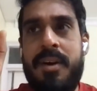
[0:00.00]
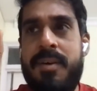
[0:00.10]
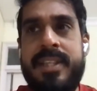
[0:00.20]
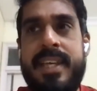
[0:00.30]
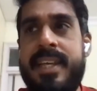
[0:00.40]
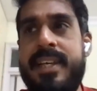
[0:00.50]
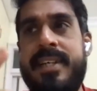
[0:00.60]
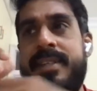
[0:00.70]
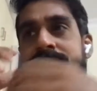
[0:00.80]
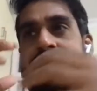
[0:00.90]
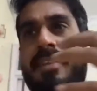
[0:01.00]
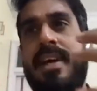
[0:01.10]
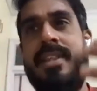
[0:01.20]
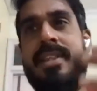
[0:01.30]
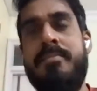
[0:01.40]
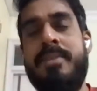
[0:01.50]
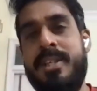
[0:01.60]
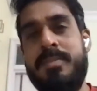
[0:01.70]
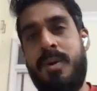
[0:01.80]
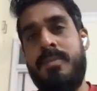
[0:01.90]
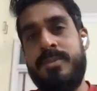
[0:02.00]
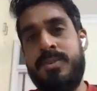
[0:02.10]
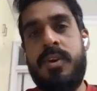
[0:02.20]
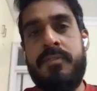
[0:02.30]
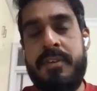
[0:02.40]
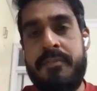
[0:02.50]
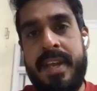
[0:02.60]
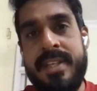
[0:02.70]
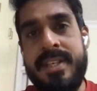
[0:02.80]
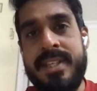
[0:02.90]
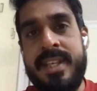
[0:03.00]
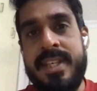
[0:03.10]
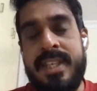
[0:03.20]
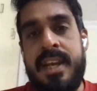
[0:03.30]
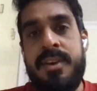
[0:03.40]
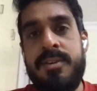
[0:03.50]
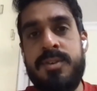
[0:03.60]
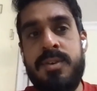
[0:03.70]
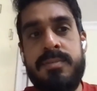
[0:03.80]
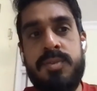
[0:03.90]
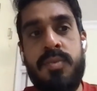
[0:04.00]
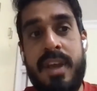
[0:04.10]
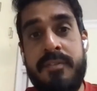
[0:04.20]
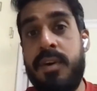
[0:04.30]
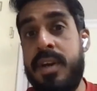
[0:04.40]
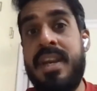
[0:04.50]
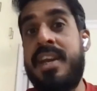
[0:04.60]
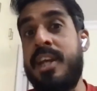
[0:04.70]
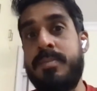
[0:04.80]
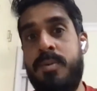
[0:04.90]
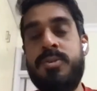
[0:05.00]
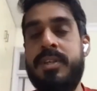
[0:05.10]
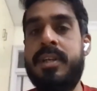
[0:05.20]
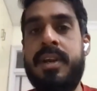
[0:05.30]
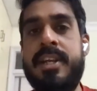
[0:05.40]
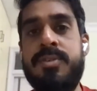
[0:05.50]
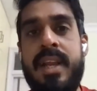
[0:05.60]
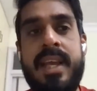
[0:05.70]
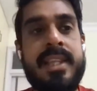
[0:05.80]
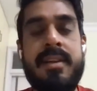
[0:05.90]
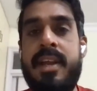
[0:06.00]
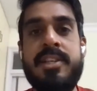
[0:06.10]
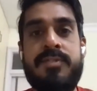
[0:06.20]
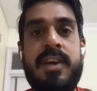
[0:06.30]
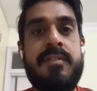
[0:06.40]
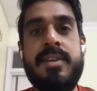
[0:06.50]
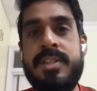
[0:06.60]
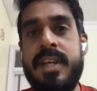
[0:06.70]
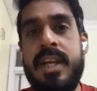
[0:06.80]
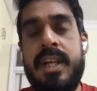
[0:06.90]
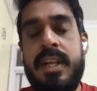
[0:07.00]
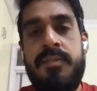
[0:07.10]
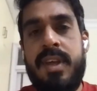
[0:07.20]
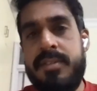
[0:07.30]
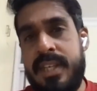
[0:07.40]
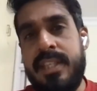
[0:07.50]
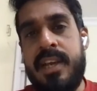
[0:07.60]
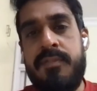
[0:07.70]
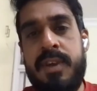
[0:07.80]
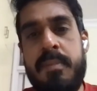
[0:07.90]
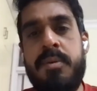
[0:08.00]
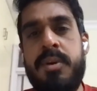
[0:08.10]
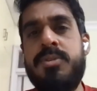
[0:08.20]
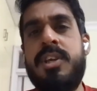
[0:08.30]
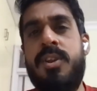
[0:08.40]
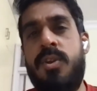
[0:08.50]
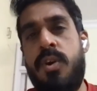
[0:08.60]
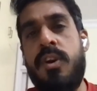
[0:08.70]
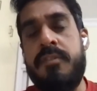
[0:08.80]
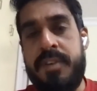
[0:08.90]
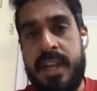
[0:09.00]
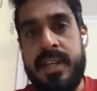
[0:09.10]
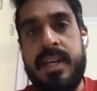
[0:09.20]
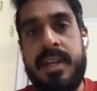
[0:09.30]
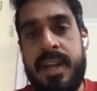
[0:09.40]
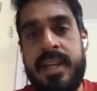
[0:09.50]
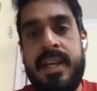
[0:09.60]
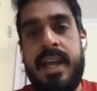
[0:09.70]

I think the biggest problems of what we face is this, that so we have got a data explosion, right? So in the last 5 years, we have seen that we are producing a lot of data, right?